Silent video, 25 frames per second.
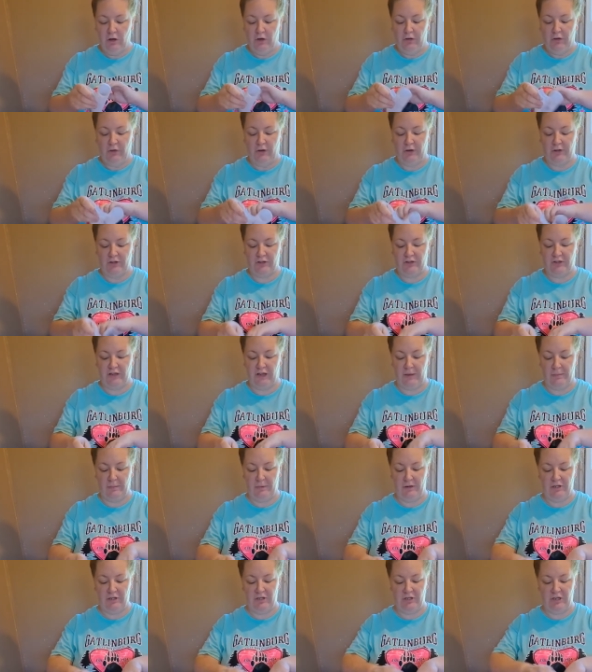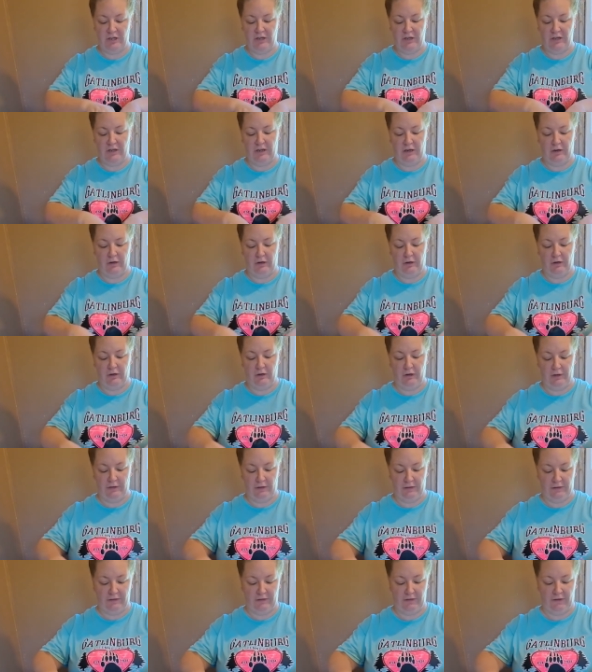So I just take my sheet here,
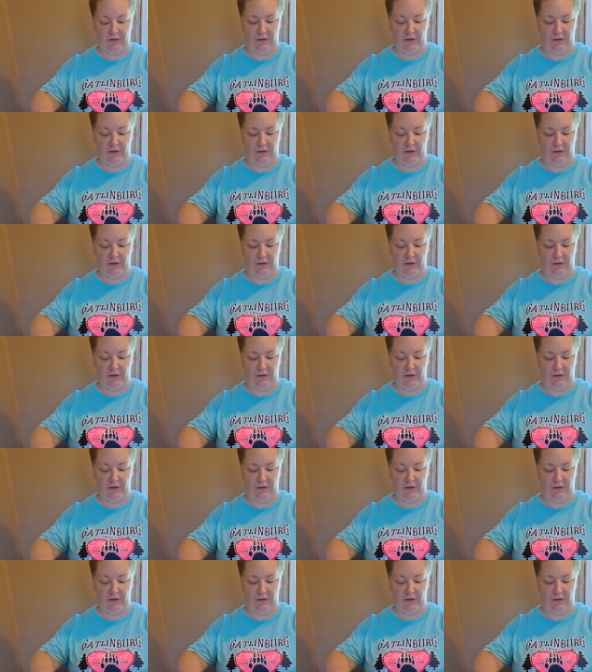and it's